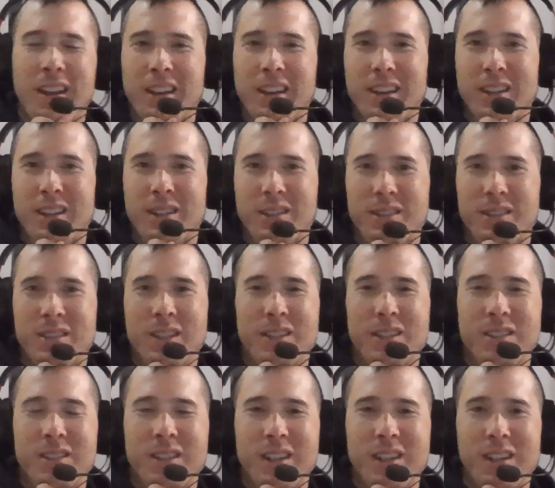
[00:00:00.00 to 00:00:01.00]
in
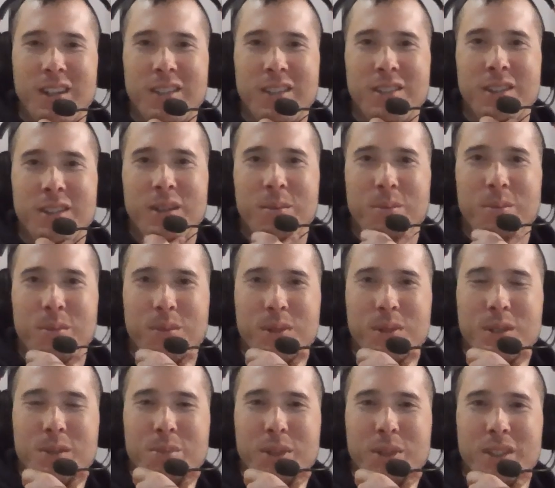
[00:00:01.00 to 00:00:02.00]
as
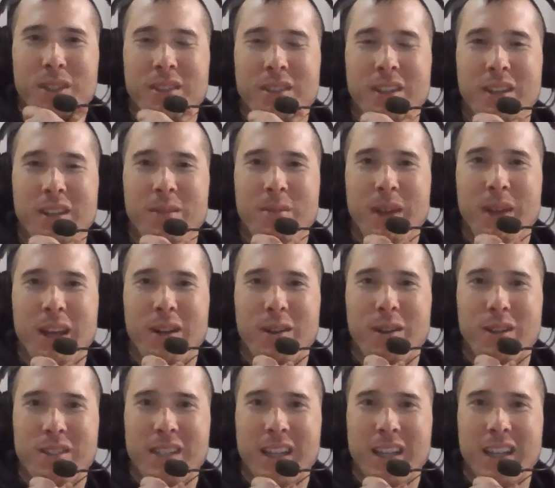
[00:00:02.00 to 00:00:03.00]
simplistic a manner
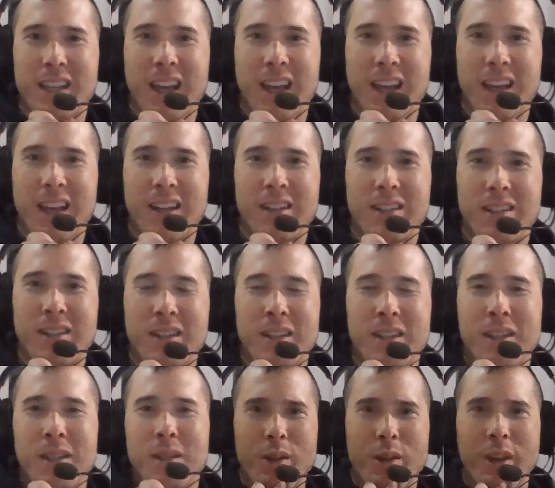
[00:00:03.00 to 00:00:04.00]
as I can.
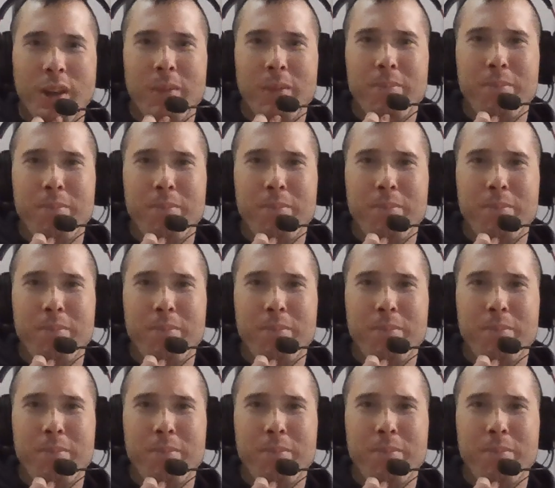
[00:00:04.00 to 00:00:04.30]
Okay,